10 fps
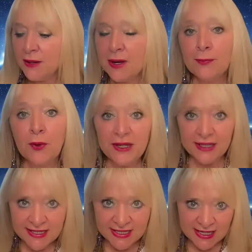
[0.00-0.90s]
my point
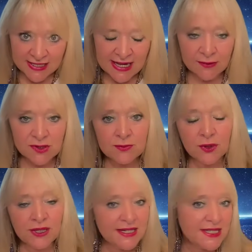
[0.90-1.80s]
is this, how
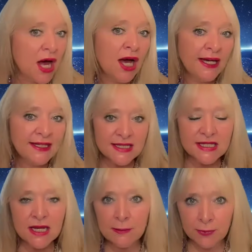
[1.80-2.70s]
demonics hide
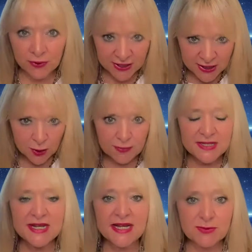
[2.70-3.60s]
inside bodies or
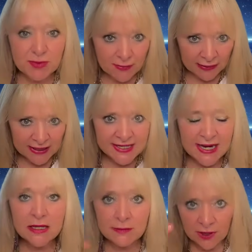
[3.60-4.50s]
possess people and
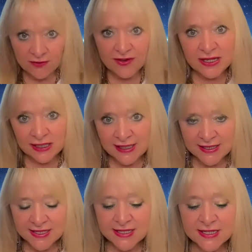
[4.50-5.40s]
take them over in an
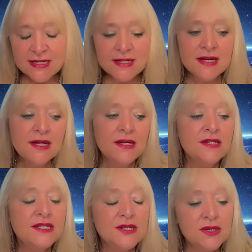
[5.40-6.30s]
instant.
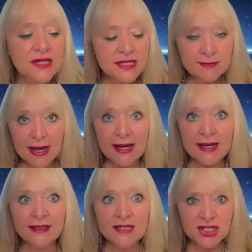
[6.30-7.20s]
So this
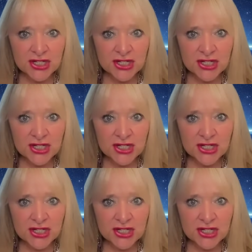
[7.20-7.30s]
man, this